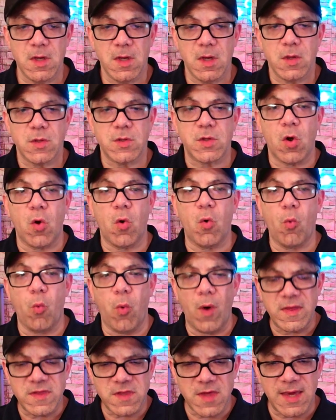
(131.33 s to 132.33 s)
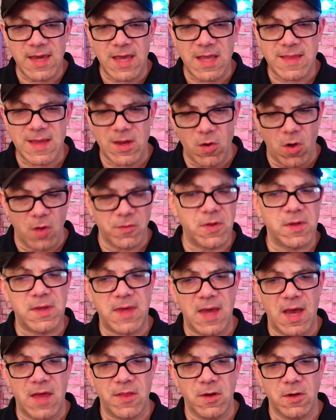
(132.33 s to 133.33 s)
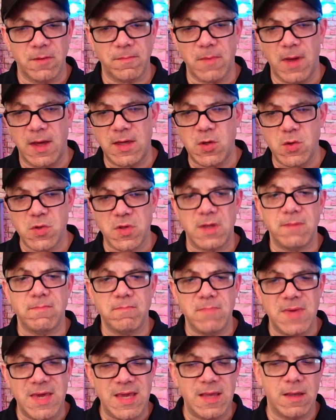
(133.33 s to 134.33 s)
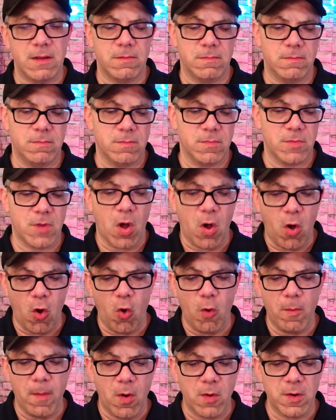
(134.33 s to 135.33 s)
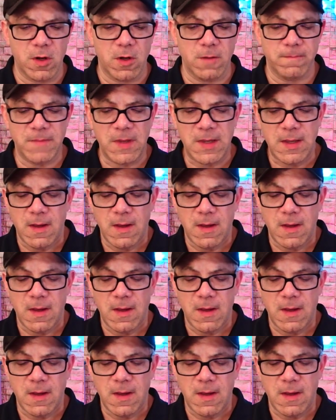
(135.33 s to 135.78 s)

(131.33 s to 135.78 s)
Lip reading: So once I get that all together, I usually meet the homeowner